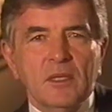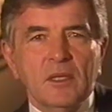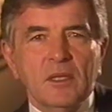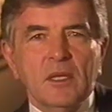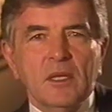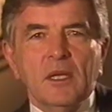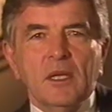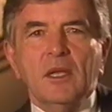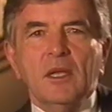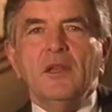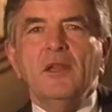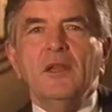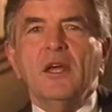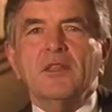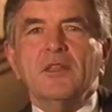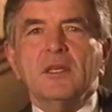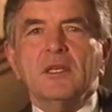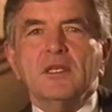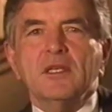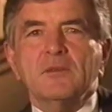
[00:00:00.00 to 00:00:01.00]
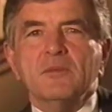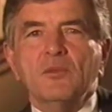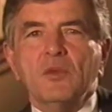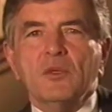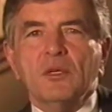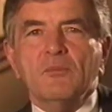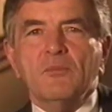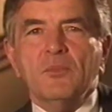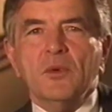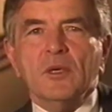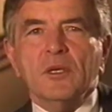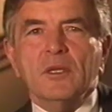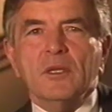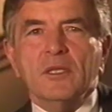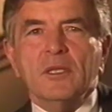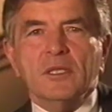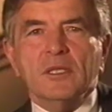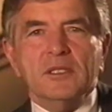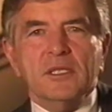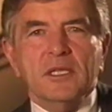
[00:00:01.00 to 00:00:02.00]
Nothing is more important than the
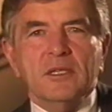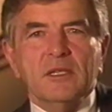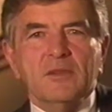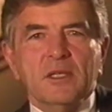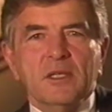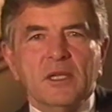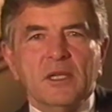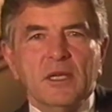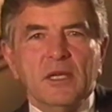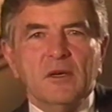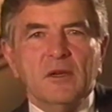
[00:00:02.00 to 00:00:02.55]
safety and health